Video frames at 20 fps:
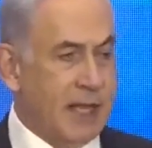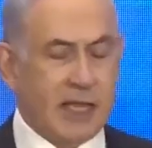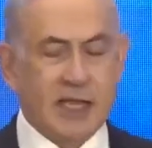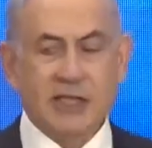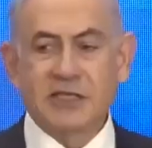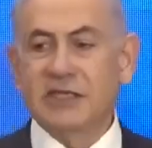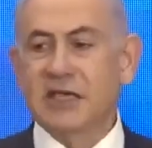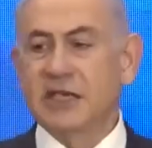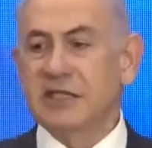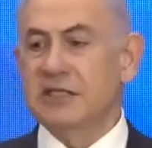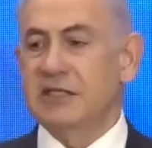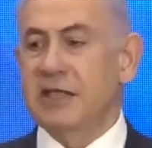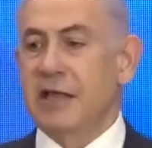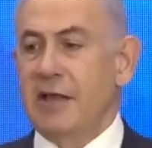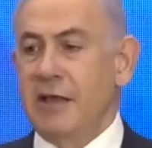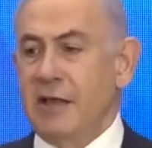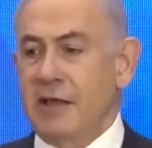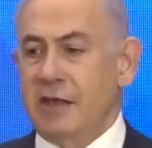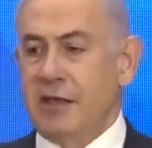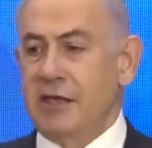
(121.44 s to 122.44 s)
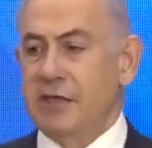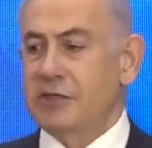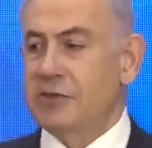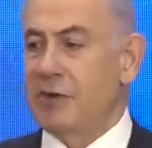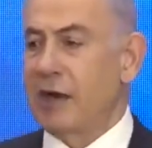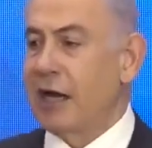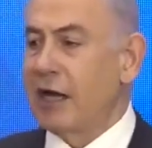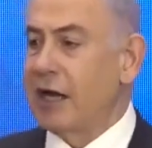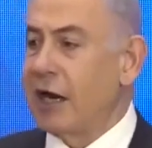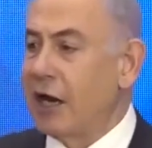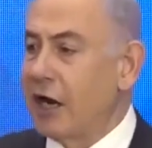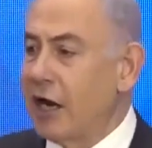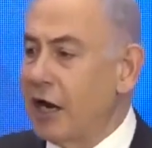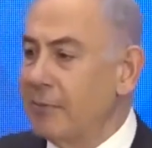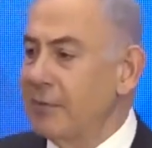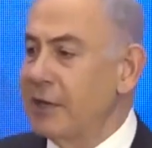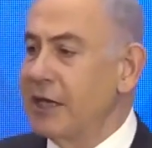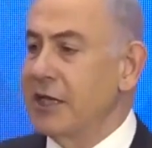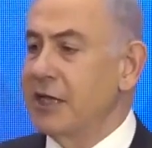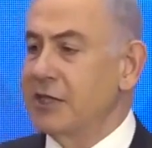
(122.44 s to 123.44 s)
He says the Israeli
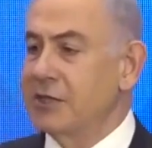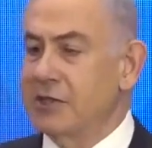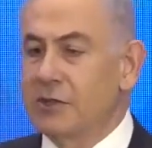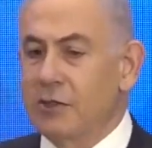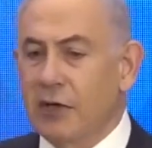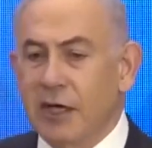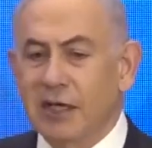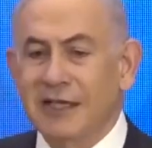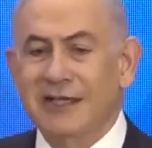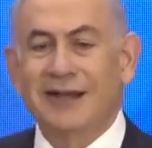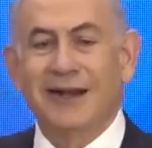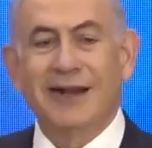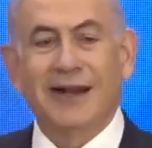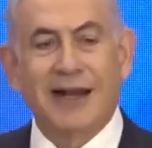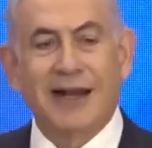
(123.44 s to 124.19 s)
army is going to